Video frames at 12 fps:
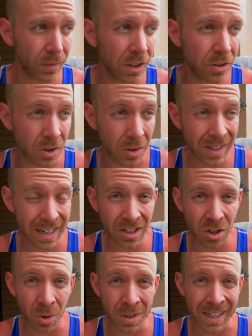So stay
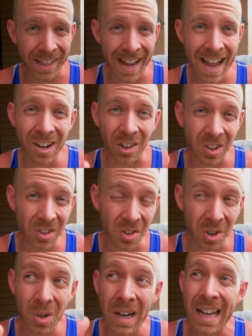tuned to that.
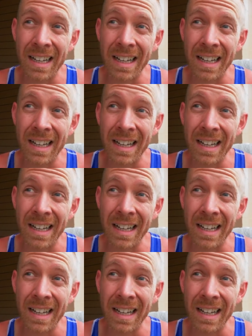Also,